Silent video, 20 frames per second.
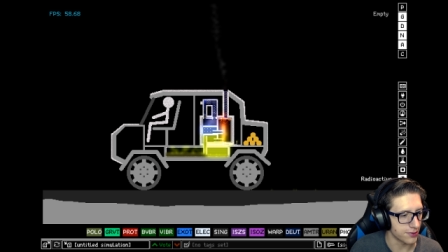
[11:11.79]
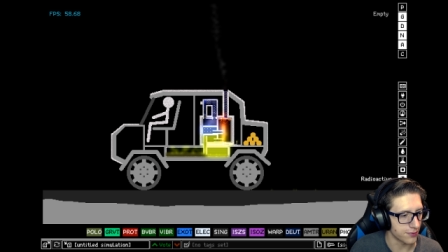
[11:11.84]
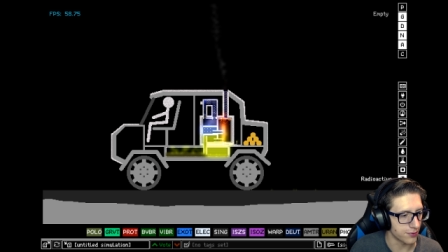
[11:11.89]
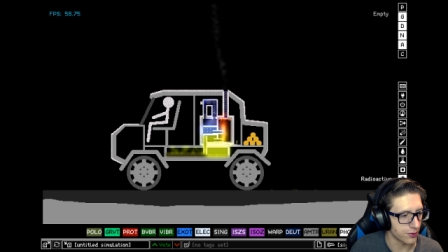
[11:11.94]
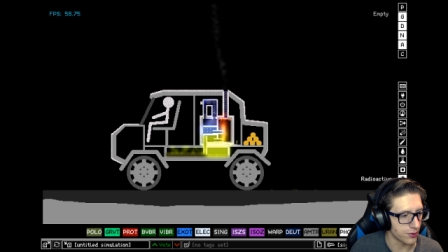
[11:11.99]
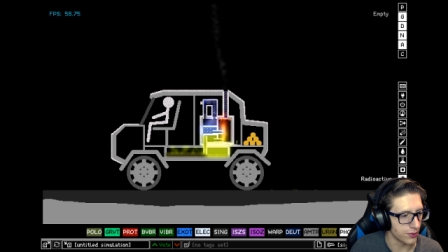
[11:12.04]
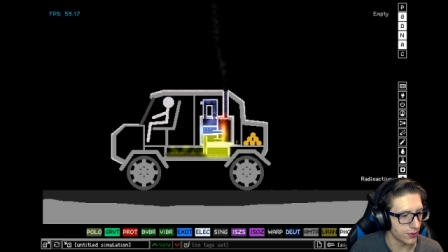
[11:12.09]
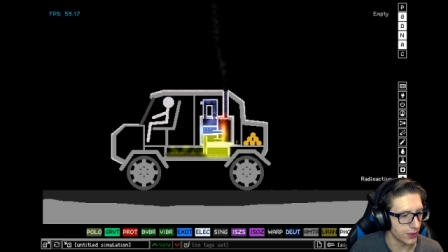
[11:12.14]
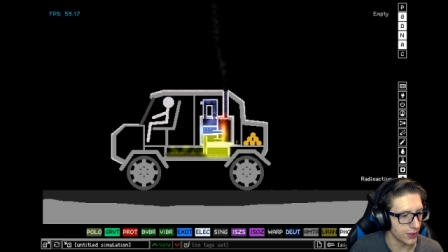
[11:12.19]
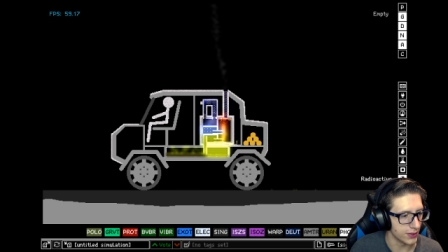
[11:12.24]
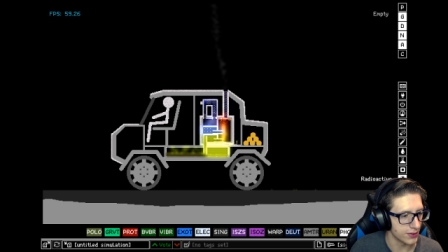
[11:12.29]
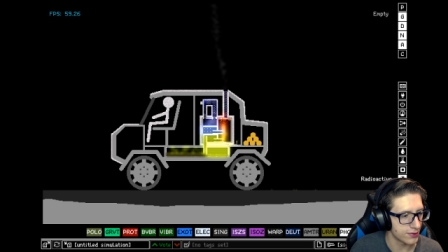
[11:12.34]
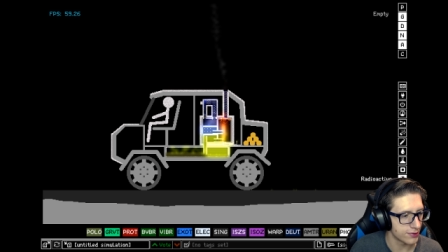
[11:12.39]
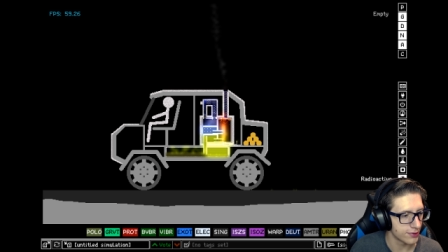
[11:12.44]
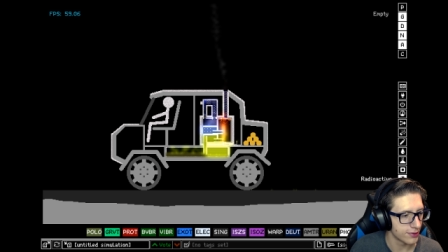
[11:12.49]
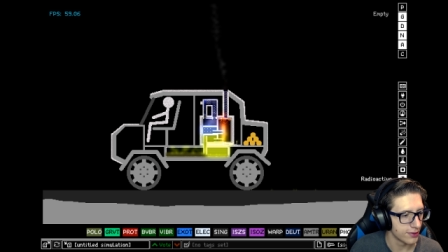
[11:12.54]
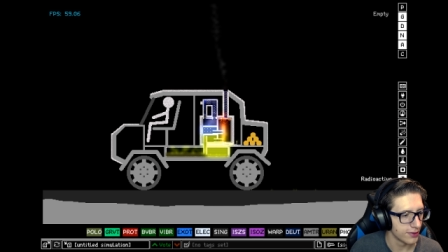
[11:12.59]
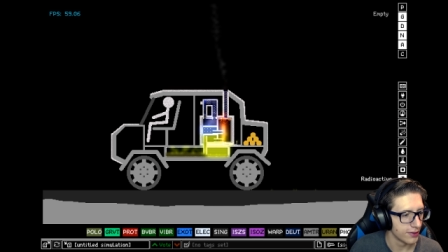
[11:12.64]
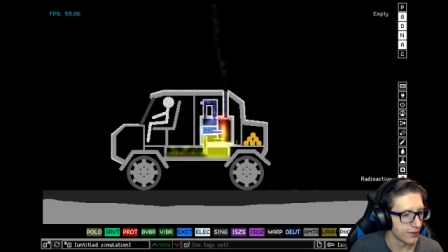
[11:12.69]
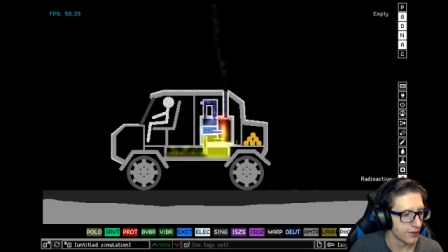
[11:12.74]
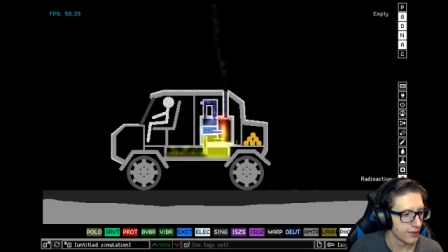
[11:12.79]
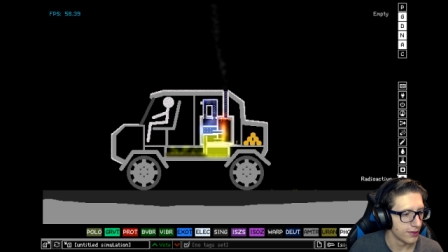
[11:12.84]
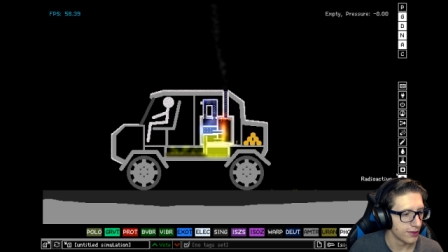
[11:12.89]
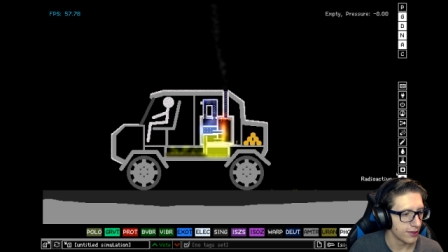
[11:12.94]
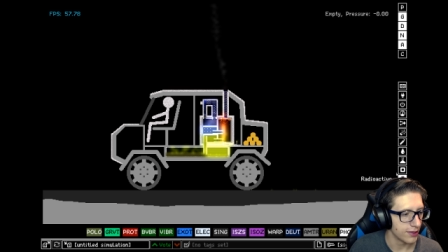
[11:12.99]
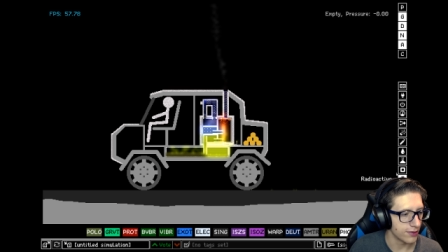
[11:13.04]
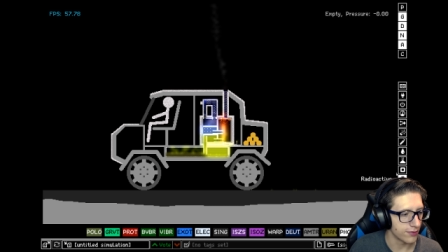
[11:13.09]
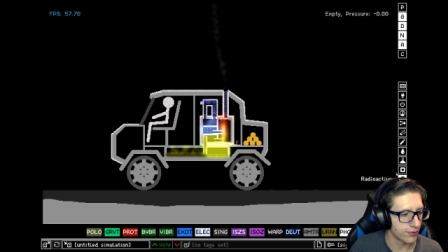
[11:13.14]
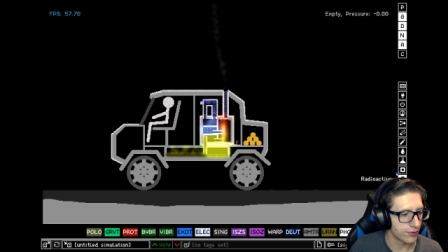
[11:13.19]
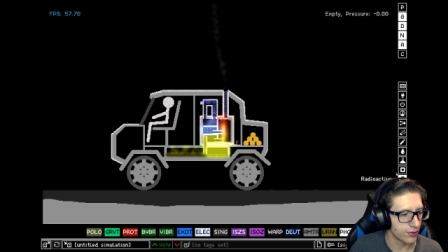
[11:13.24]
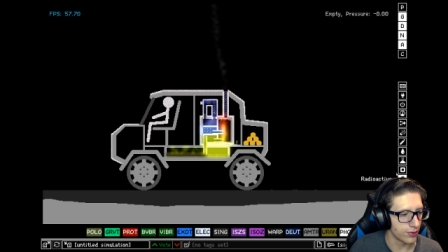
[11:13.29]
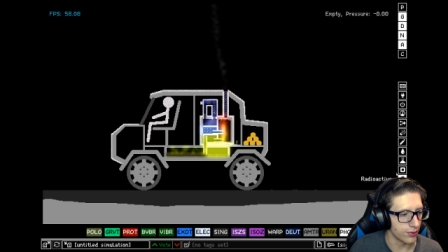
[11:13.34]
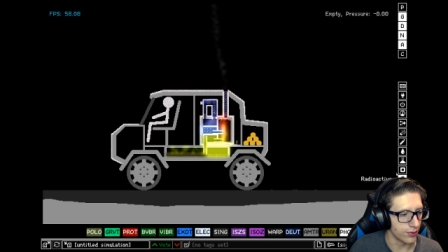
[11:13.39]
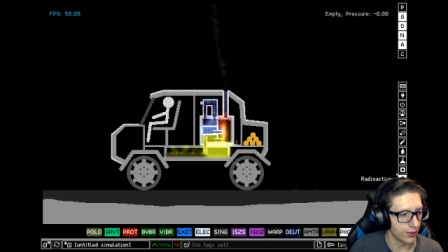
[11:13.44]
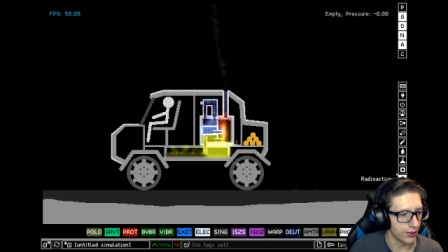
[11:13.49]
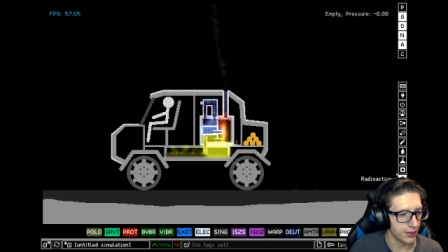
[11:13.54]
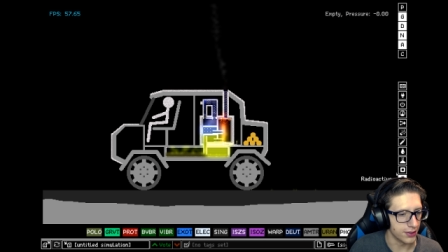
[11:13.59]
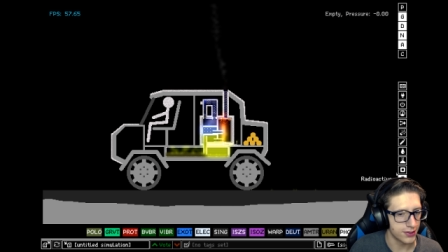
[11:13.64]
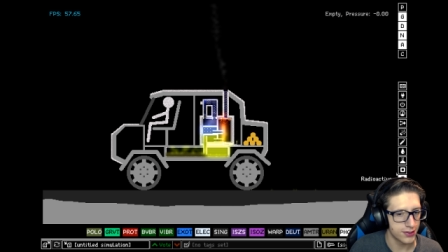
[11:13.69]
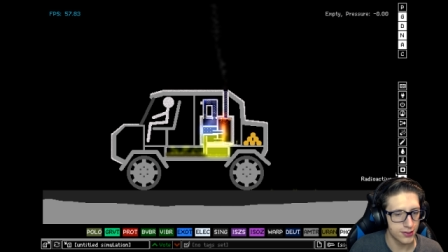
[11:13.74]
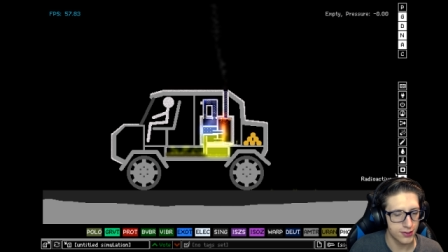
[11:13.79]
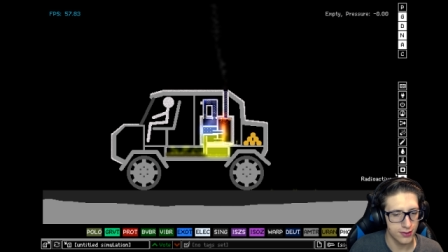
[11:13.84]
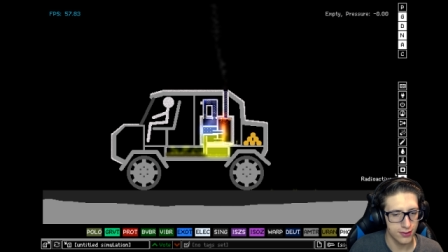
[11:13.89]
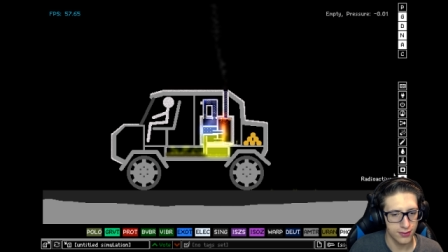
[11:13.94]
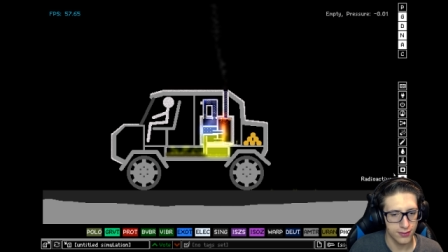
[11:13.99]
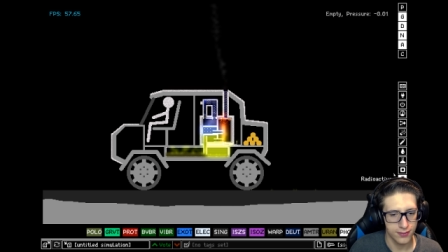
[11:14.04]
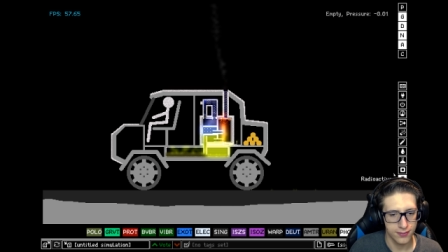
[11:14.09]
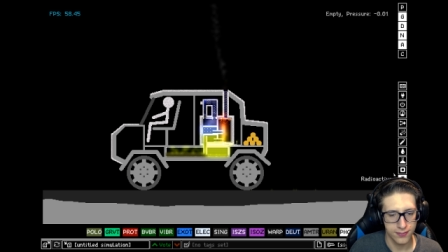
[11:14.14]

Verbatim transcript: of course. Of course.